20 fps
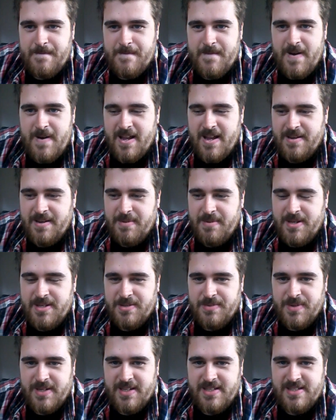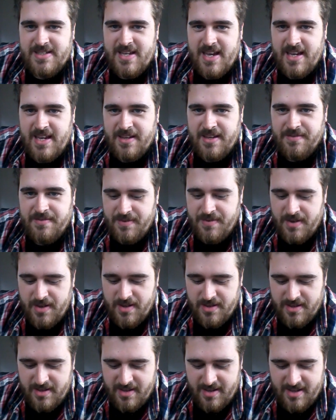and it means we can take it
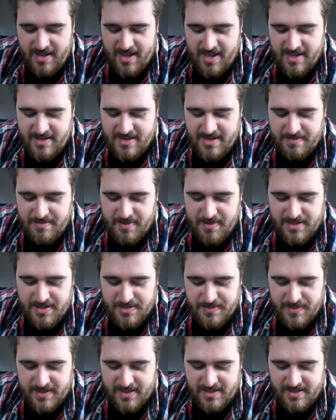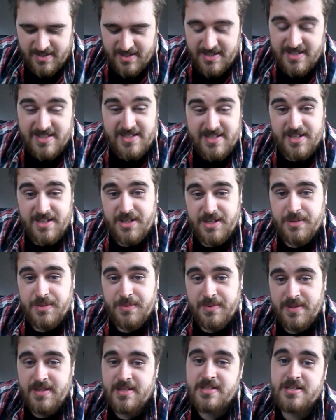further, and it means we can continue
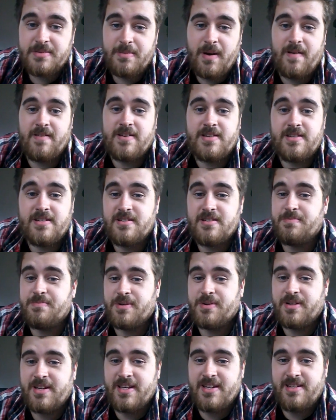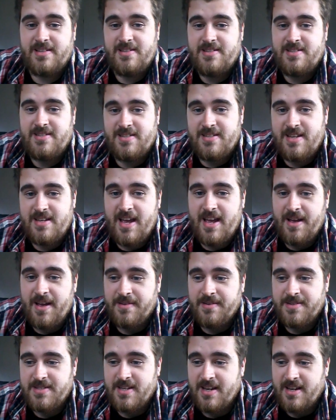with the Samaritan's buckets
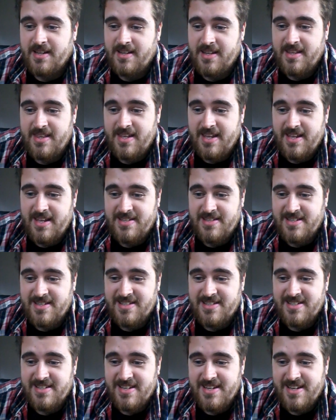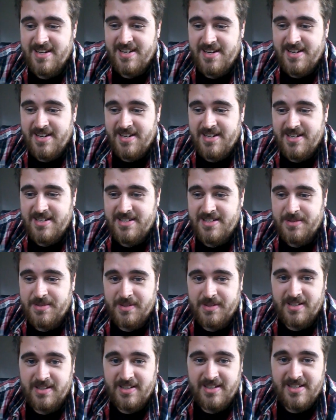outside the theatres, so we
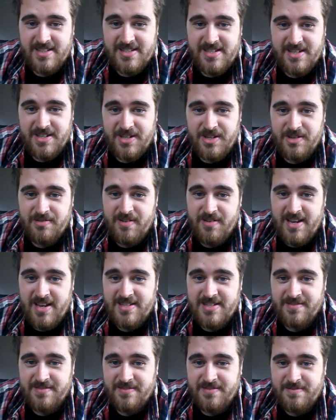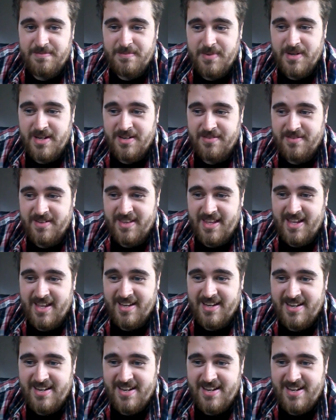can continue raising money for that.